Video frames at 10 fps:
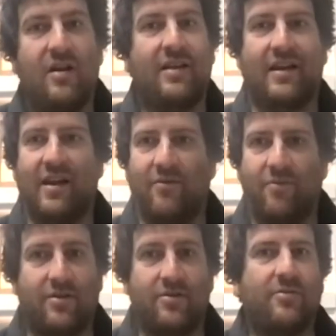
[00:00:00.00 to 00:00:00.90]
that kind of
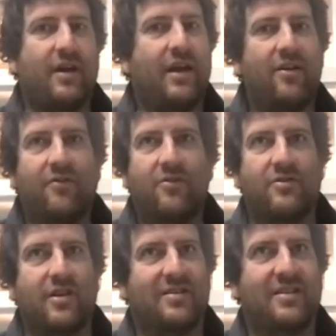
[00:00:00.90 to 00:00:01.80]
went all the way. And of
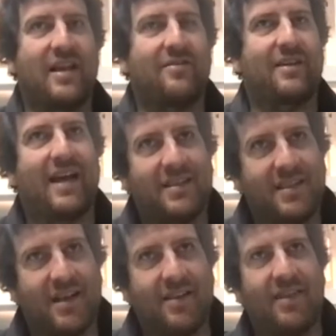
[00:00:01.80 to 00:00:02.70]
course, our stellar cast.
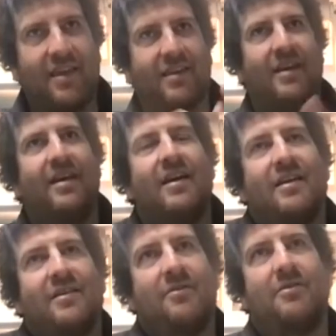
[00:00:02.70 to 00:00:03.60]
And I think
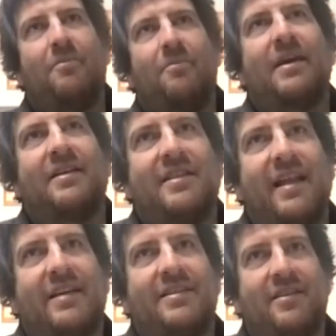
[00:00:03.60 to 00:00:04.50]
the, the biggest
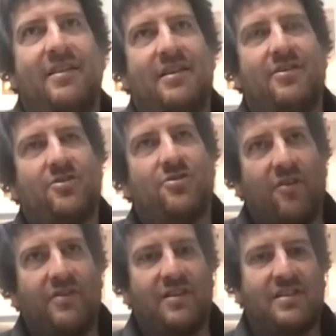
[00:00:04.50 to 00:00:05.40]
lesson is in a show
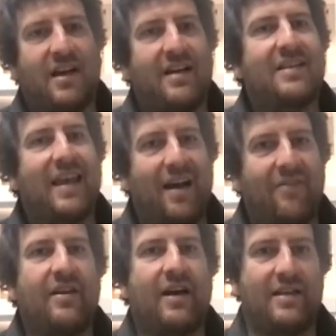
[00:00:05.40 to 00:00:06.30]
of this size,
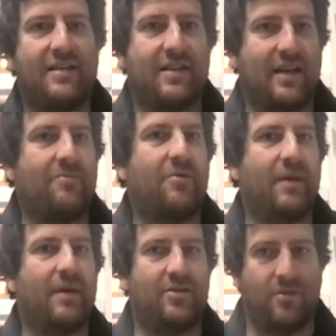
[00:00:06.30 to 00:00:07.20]
galvanizing that
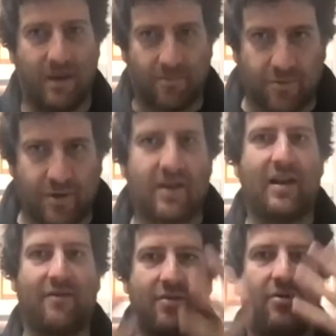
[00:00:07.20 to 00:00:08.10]
momentum and bringing
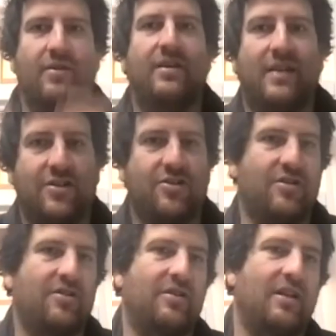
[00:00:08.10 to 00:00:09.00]
everyone in that
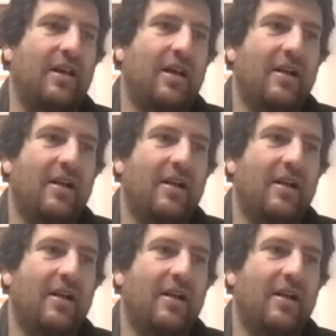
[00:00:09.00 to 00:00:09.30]
journey